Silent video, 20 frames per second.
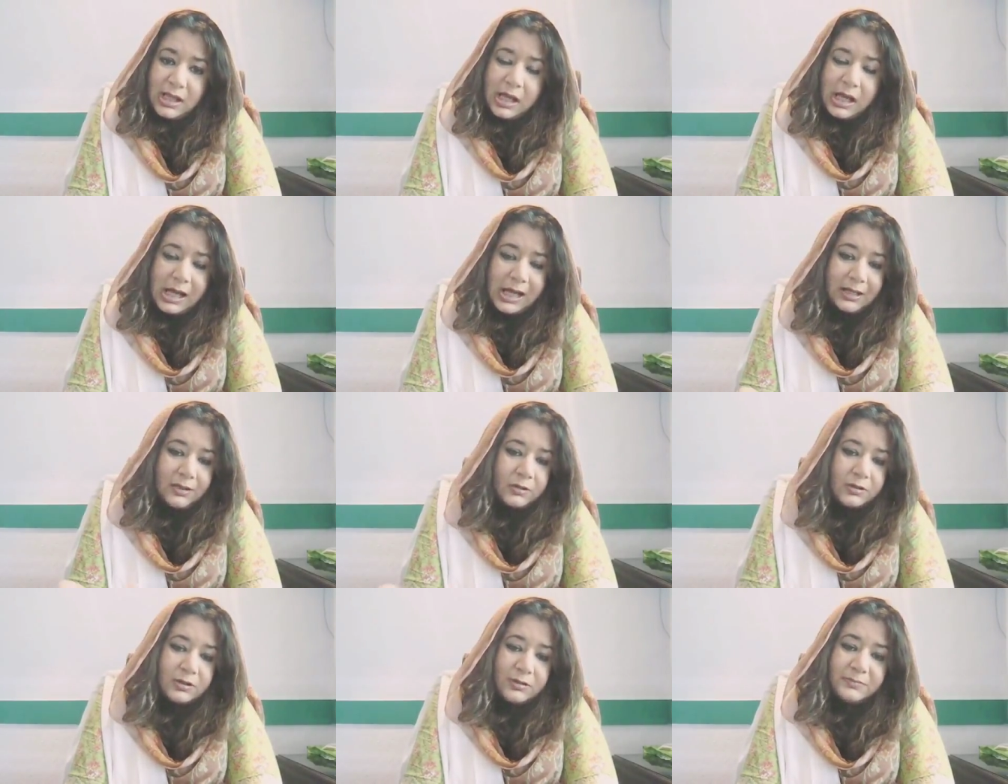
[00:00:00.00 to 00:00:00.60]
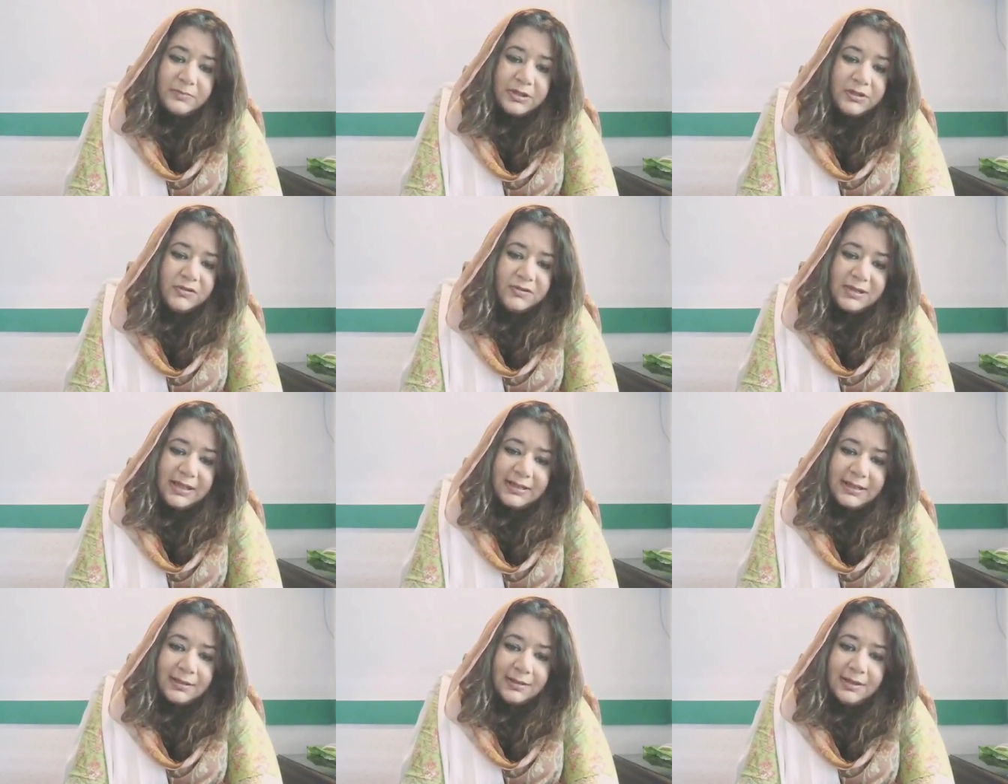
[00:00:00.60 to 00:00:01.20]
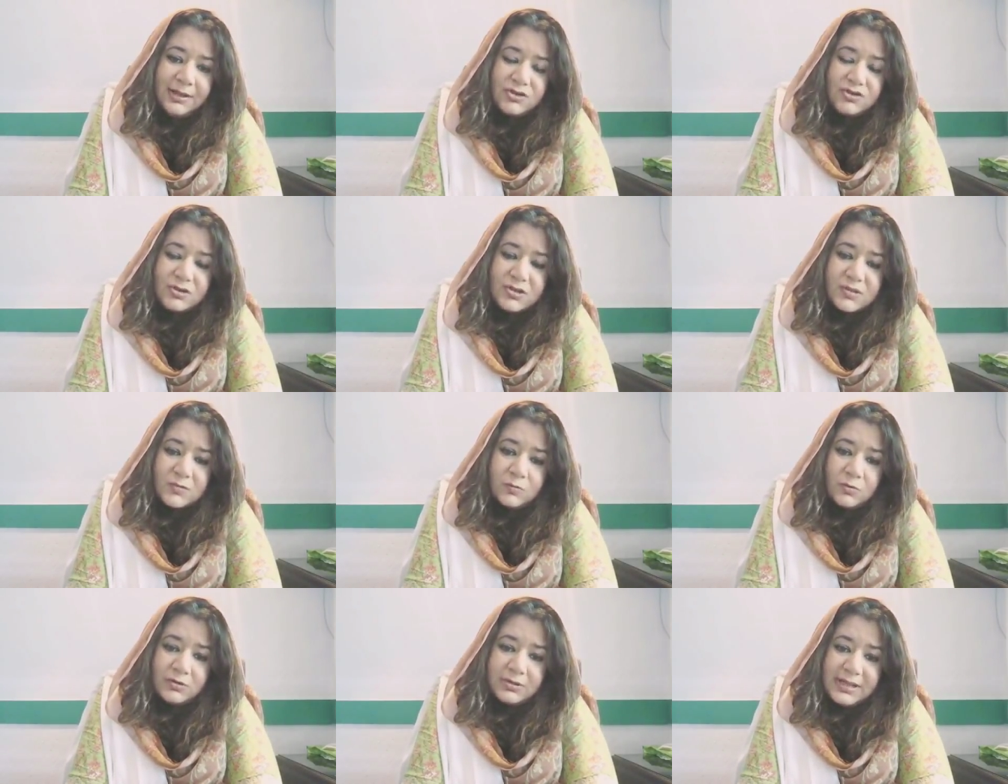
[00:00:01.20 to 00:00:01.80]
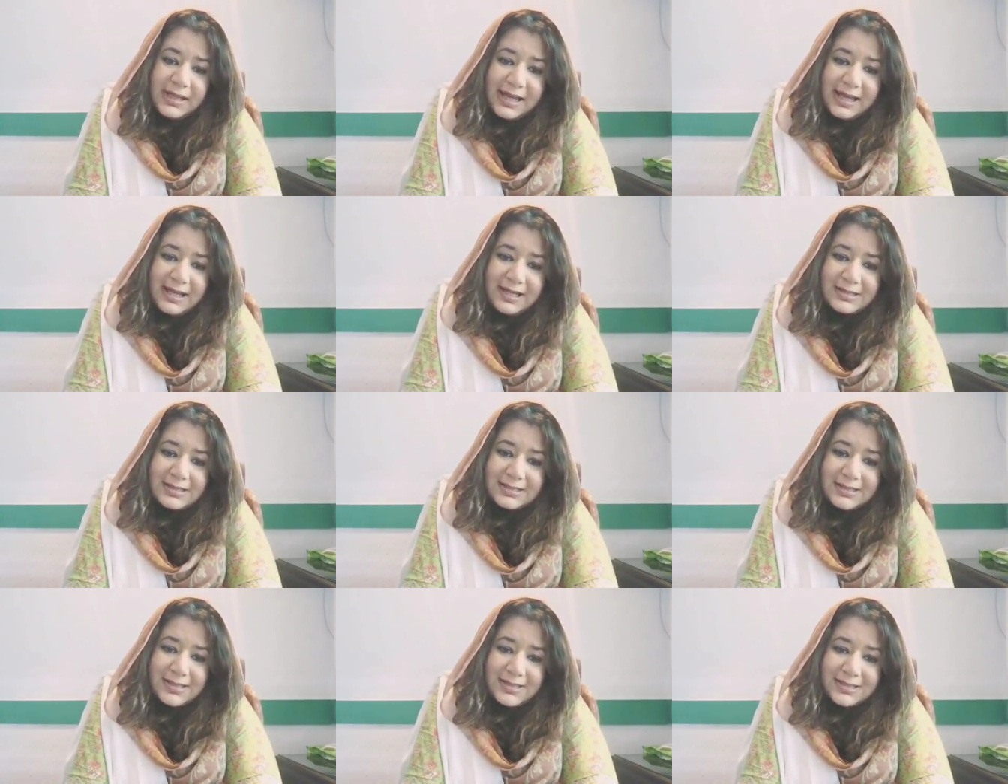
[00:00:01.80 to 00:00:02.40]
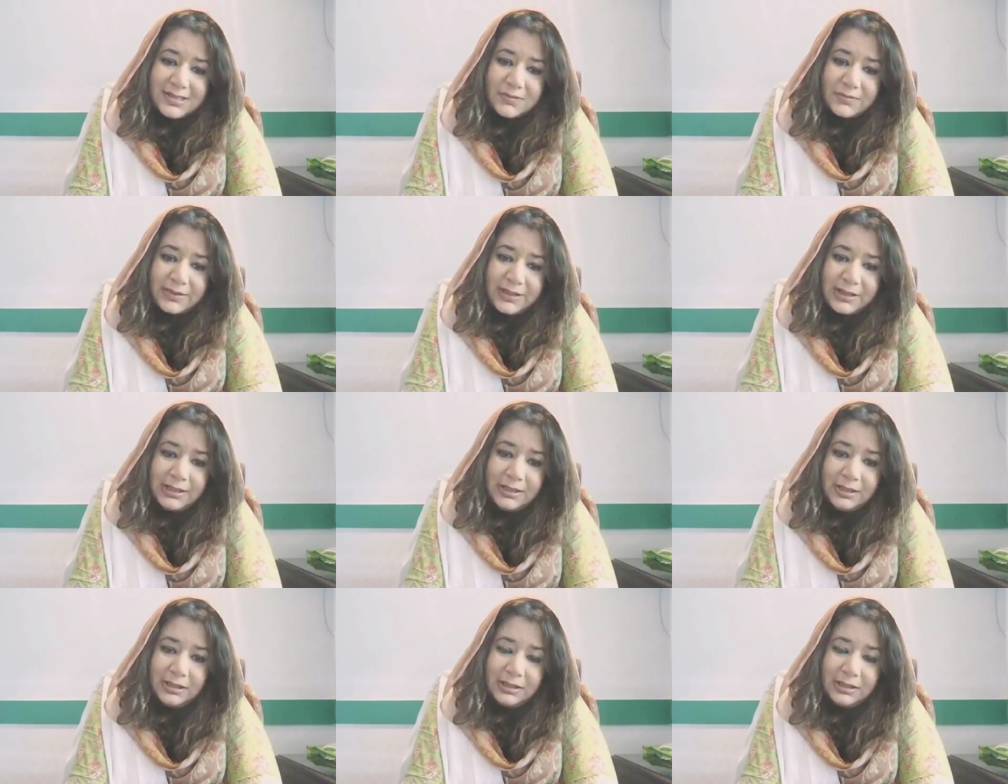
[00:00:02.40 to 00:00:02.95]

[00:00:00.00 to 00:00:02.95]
How come the United Nations won't ask Israel,